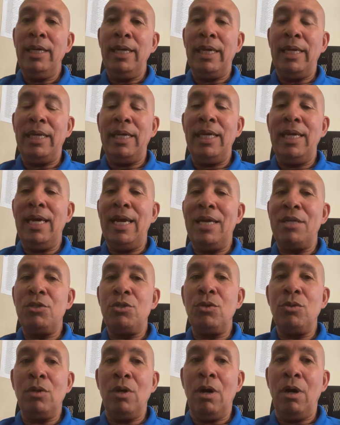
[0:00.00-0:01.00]
And he had
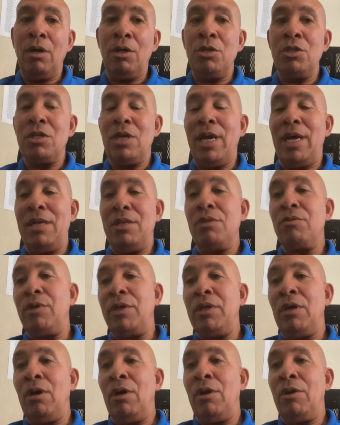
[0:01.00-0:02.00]
2 daughters. I had
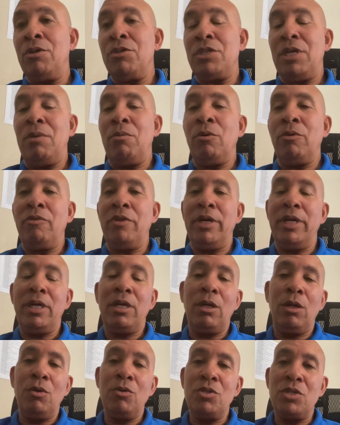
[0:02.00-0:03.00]
3 daughters. They were very
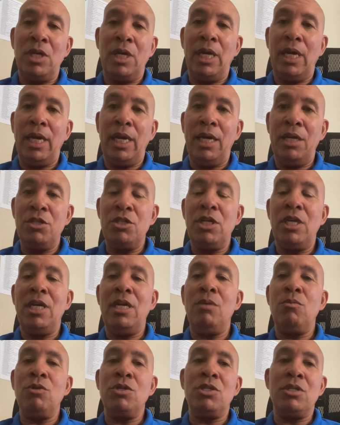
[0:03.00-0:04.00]
close in age.
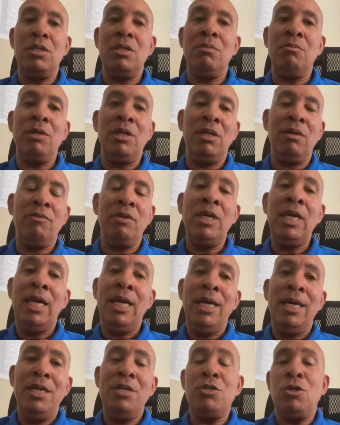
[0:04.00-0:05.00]
He was in the middle of
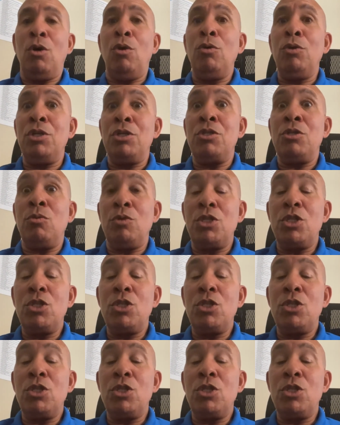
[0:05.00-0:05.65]
his oldest, who was